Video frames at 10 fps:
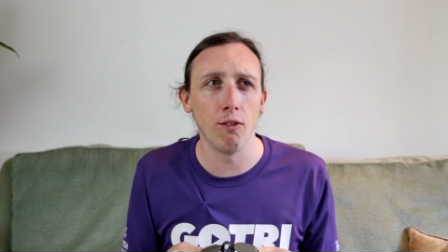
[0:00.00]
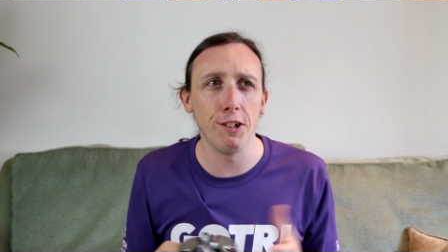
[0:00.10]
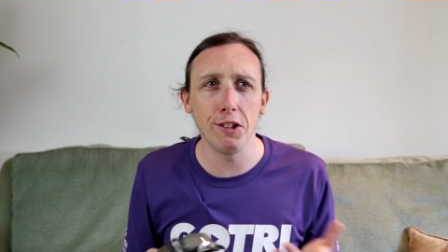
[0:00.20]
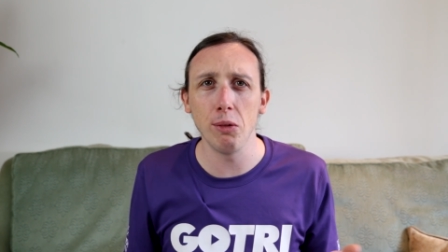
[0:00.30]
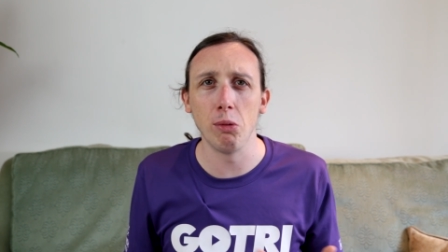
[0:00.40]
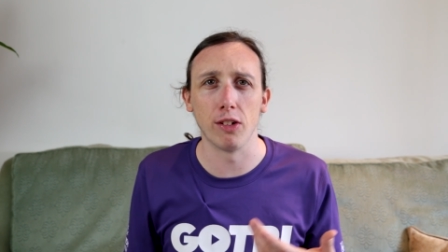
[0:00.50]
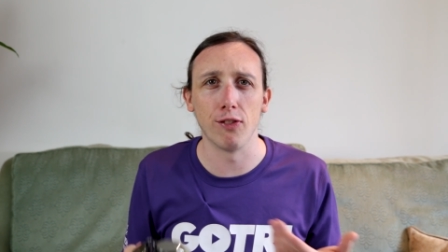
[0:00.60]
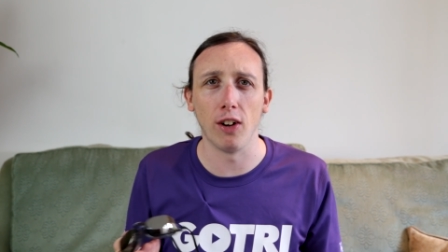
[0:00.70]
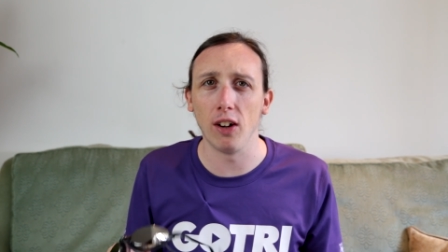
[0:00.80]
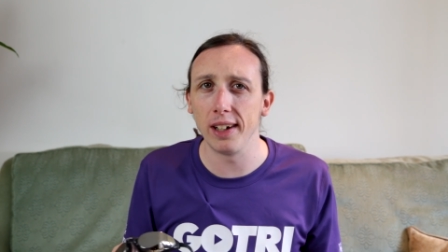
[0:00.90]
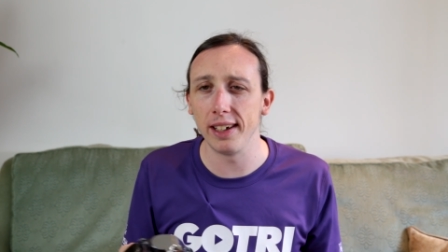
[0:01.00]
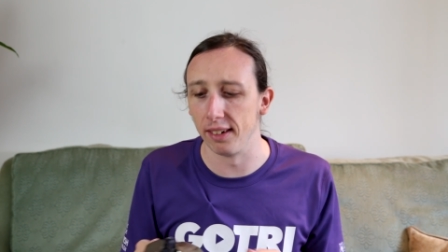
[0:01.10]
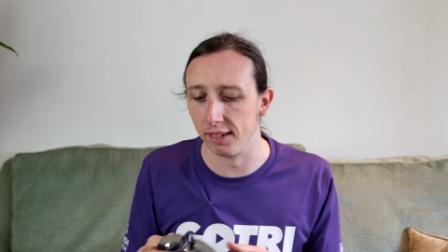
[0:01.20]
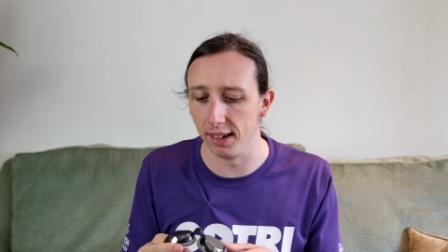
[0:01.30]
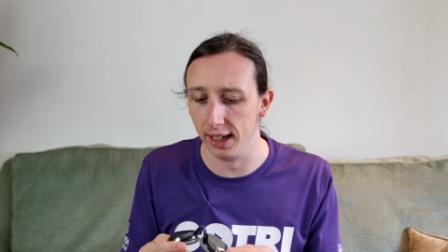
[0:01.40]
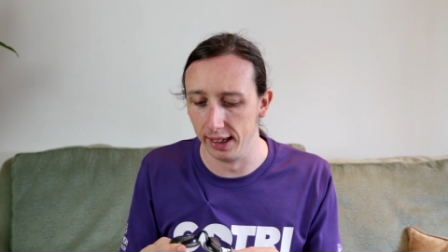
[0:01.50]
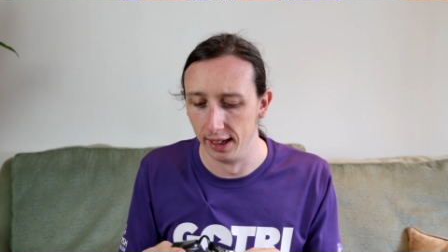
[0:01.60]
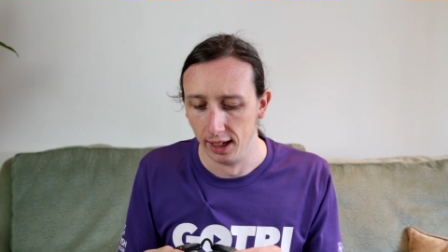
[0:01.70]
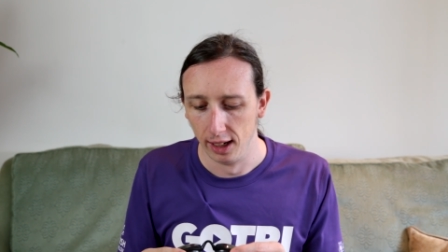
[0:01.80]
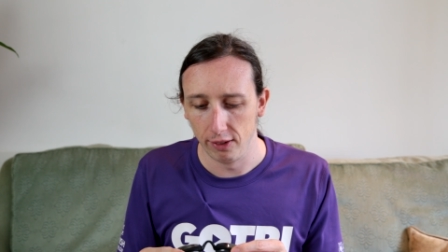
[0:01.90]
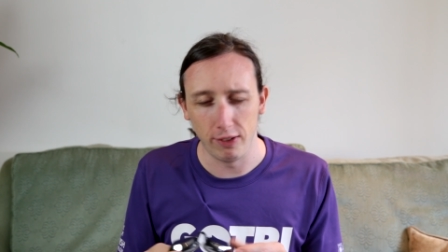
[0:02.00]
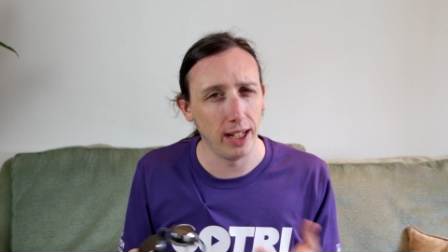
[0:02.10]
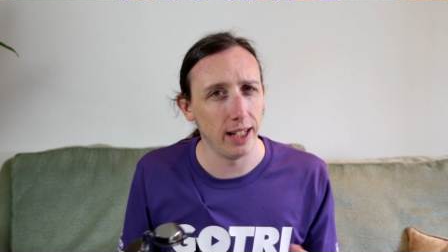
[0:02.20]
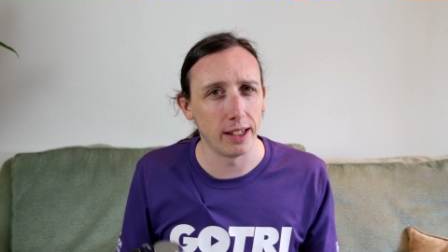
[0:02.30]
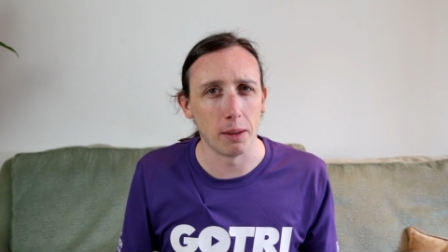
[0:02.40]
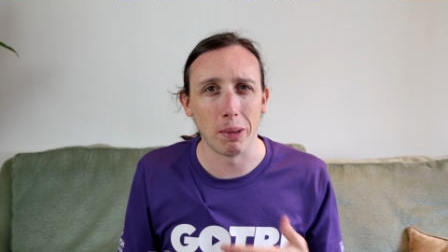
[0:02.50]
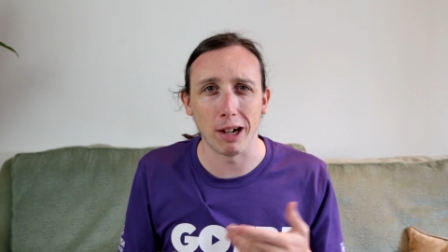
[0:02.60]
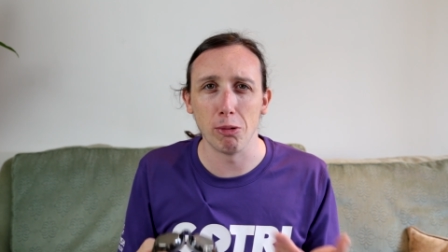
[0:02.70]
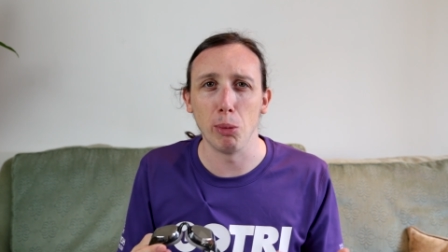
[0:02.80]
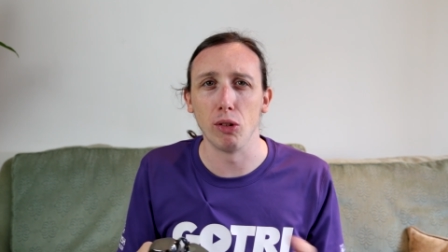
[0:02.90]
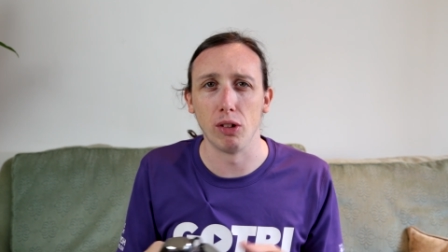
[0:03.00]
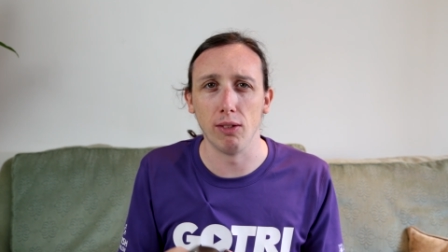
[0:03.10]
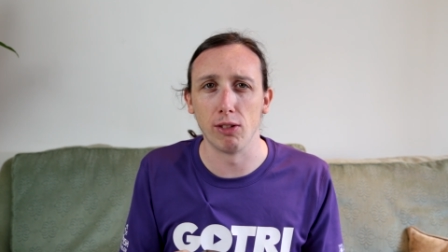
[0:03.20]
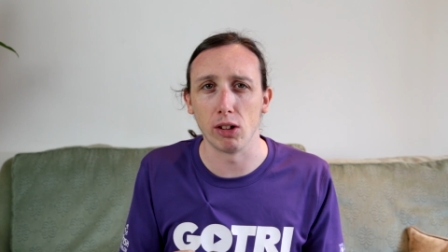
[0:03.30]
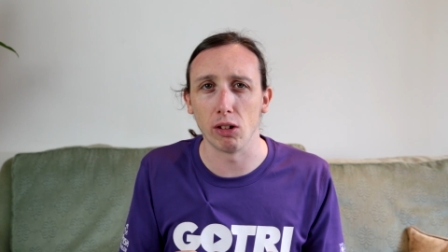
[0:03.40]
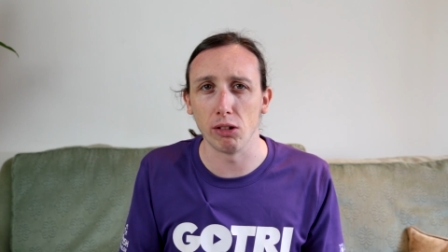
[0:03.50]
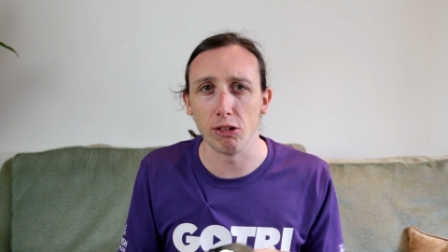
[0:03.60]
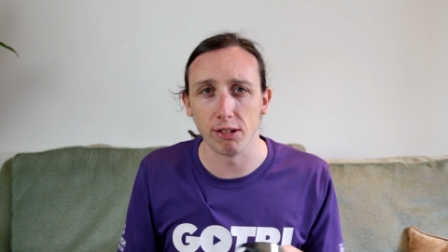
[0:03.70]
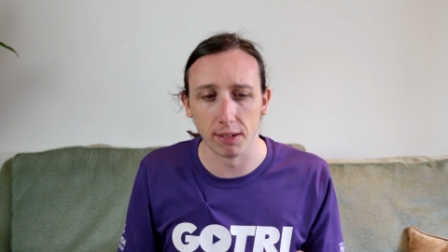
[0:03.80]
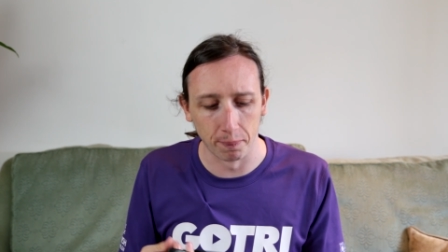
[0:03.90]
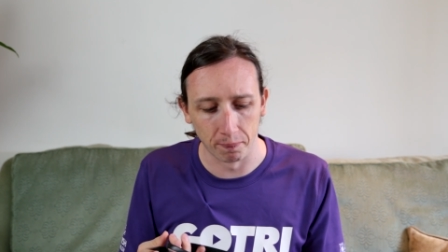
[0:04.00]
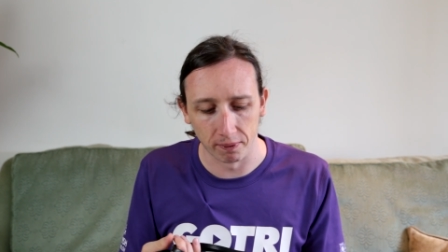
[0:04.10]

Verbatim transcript: Vision was fine, I'd say fairly comparable to other goggles.